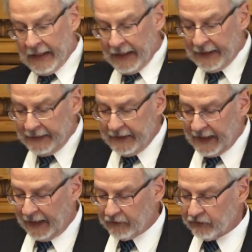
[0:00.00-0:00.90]
In any
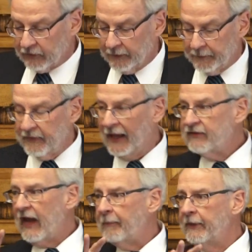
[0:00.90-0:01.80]
case,
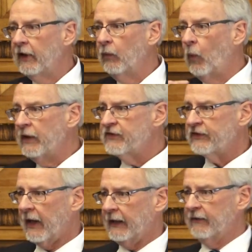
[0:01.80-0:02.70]
that's happening on one
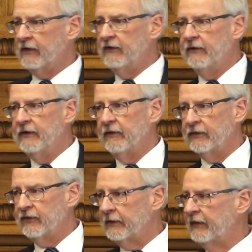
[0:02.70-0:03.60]
side, the
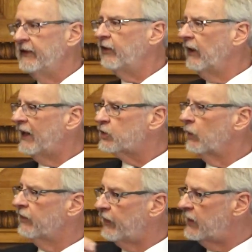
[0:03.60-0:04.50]

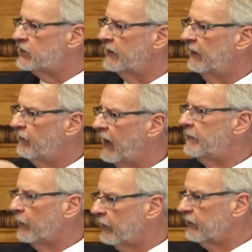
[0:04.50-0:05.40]
intellectualization that
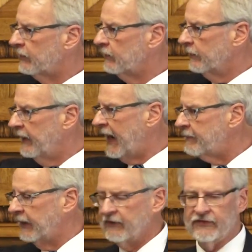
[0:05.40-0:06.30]
Weber is
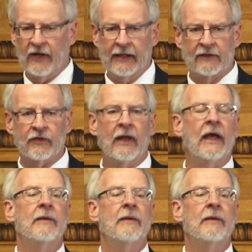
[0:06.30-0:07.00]
naming in science.